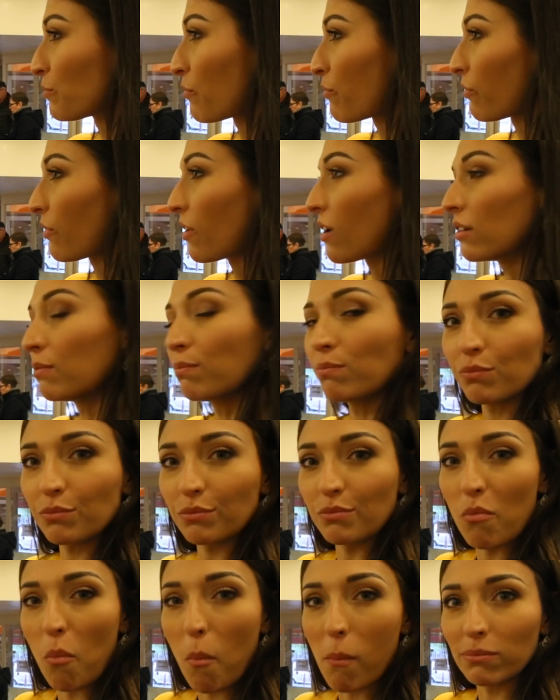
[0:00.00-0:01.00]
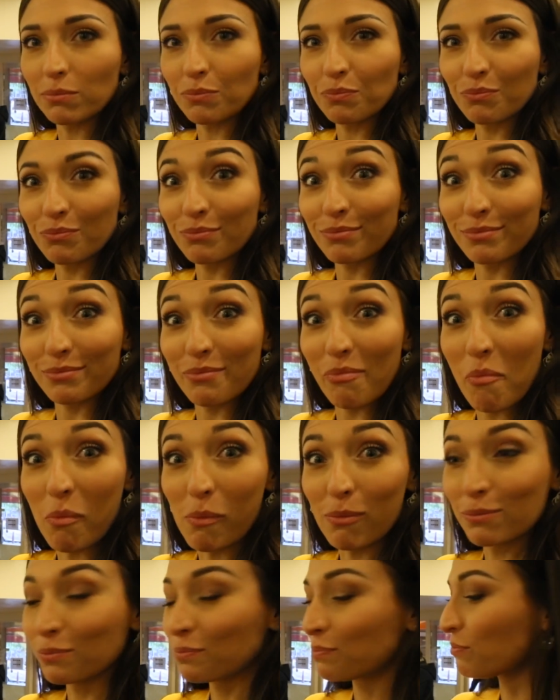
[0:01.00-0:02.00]
We as Belgians have three
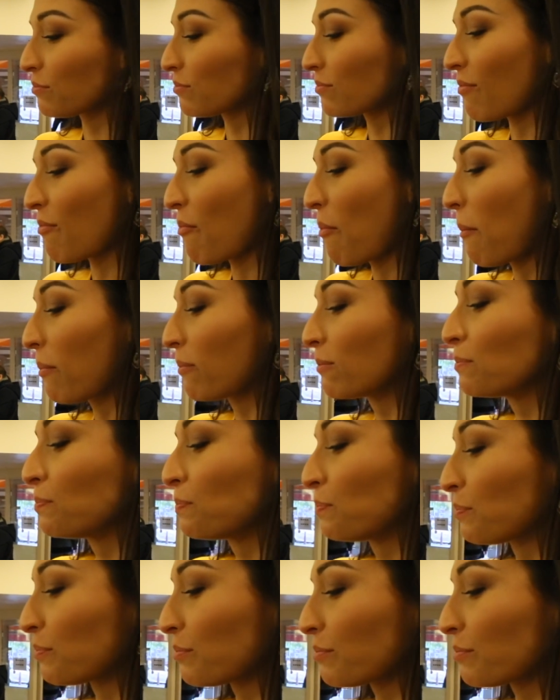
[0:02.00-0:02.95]
national languages,